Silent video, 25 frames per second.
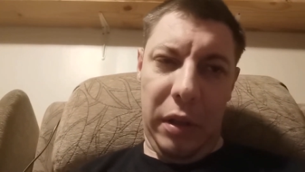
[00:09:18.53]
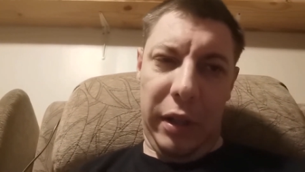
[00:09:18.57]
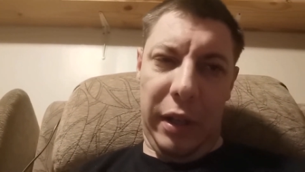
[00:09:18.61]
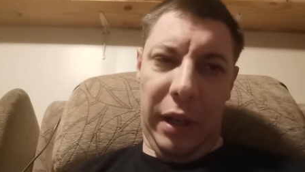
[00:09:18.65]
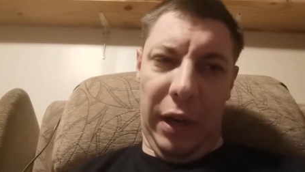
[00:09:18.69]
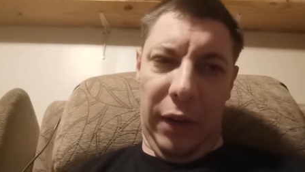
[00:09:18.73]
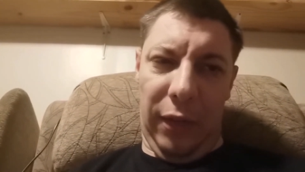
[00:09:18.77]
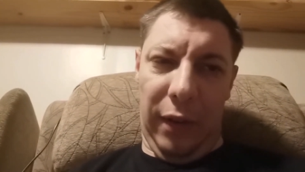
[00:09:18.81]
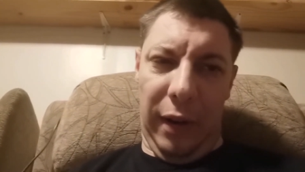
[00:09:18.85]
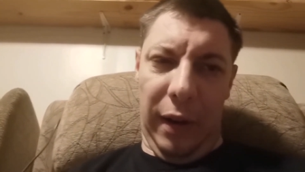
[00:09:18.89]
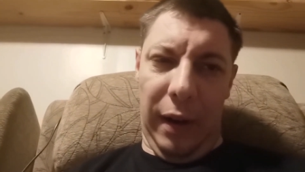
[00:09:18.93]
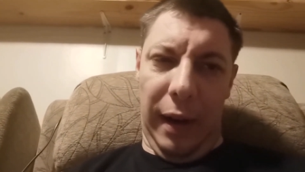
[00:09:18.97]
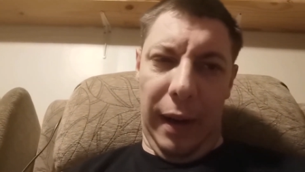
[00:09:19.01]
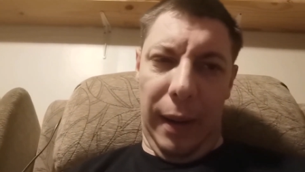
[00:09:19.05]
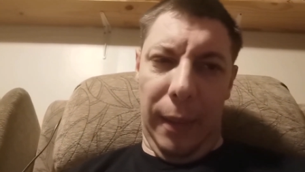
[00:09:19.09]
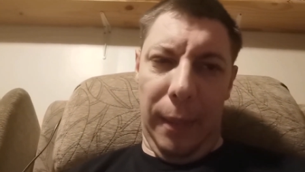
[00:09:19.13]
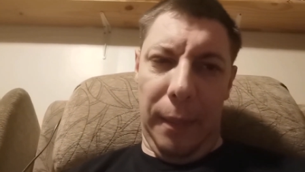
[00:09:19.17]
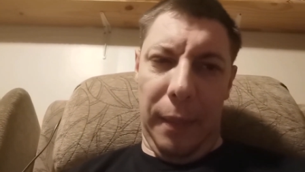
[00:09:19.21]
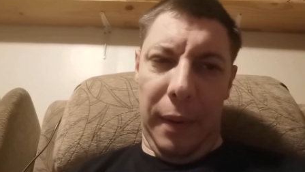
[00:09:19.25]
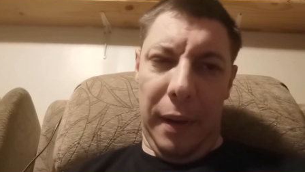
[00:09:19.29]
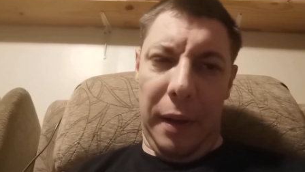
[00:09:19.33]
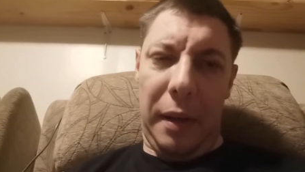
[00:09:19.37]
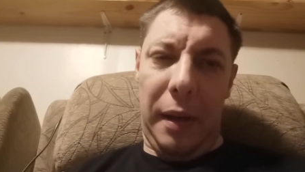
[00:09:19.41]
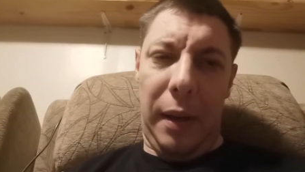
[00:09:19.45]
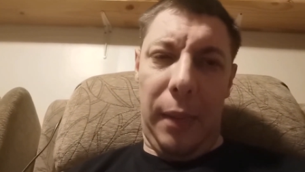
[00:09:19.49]
stuff like
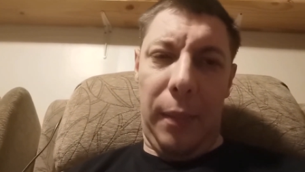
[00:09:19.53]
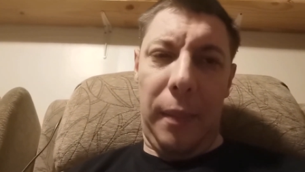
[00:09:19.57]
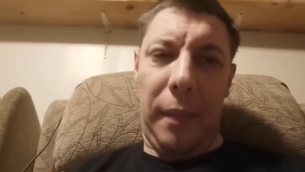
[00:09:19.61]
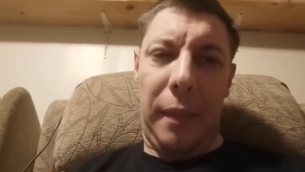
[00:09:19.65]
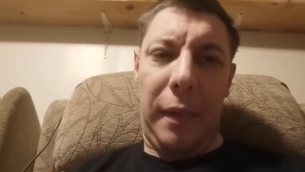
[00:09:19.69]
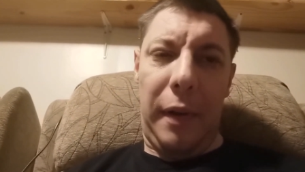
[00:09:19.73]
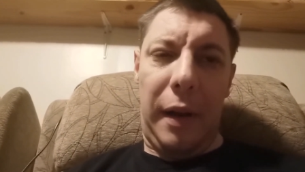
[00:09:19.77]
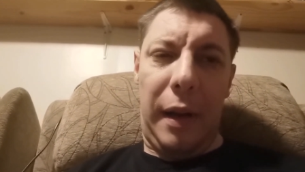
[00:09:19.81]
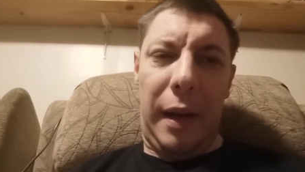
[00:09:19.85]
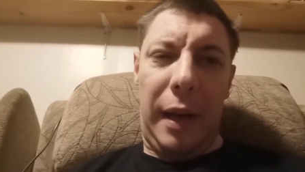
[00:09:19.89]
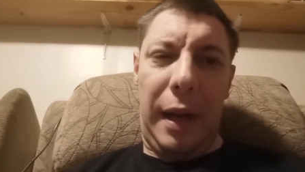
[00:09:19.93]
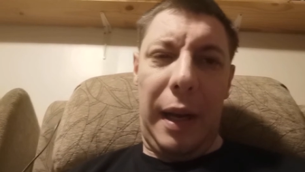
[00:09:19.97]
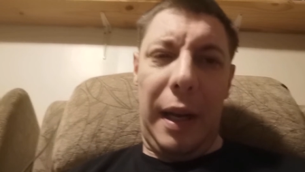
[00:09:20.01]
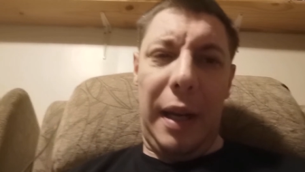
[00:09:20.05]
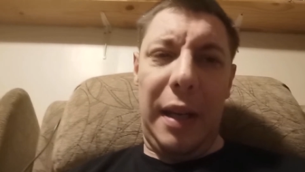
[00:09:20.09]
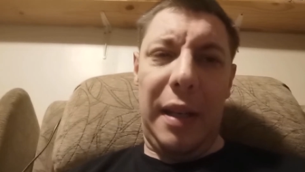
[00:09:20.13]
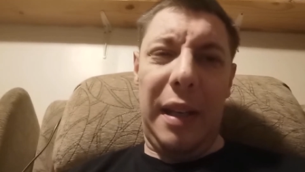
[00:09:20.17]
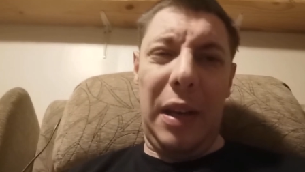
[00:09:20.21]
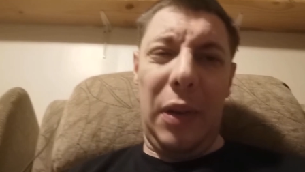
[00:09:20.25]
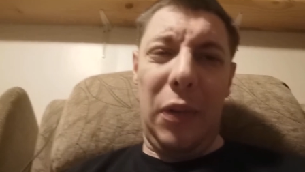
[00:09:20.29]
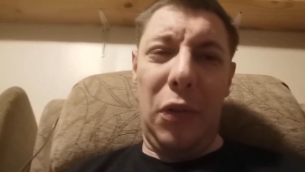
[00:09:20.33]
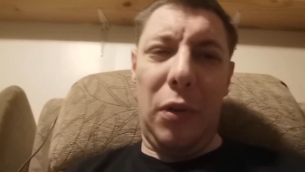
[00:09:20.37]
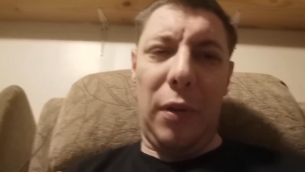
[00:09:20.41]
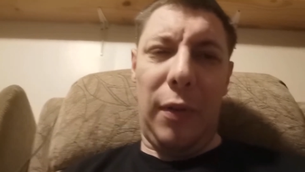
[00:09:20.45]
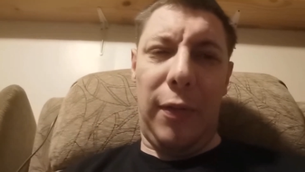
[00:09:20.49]
that. But um, it
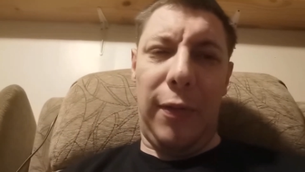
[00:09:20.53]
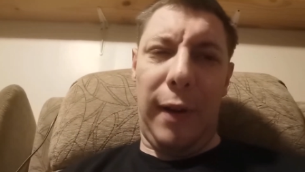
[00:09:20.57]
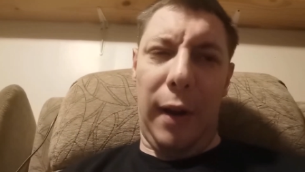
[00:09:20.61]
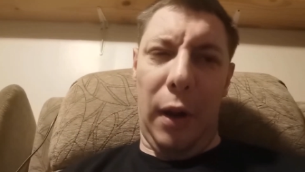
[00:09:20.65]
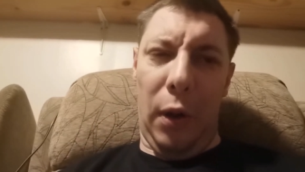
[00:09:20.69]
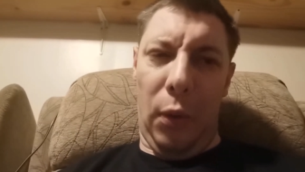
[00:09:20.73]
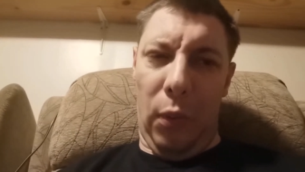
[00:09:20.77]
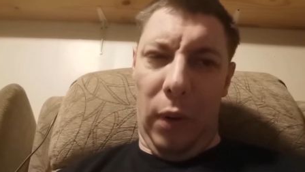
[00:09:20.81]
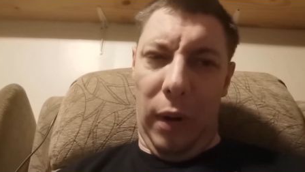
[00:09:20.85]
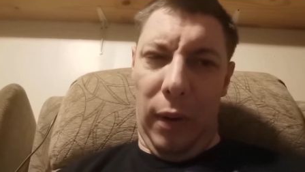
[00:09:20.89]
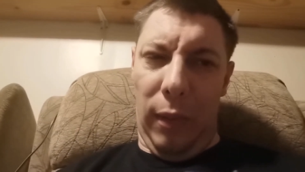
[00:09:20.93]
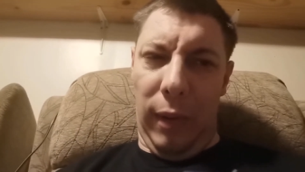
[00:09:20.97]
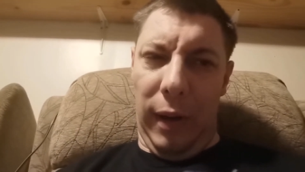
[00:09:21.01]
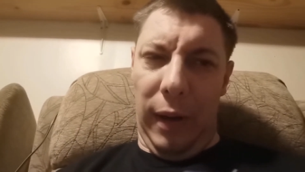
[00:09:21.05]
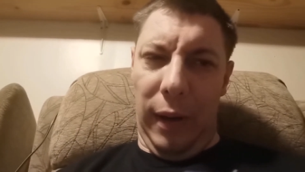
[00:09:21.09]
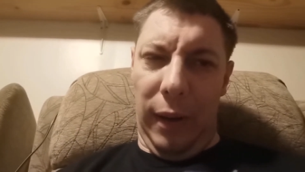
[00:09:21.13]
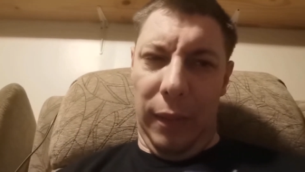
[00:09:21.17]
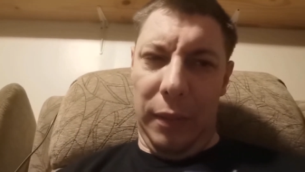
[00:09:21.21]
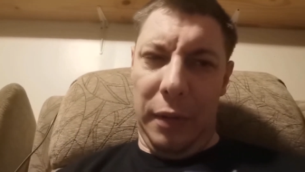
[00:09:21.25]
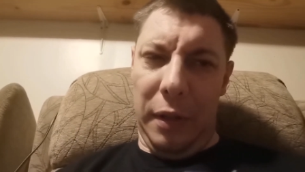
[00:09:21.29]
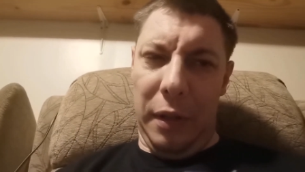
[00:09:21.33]
seems to flow quite well.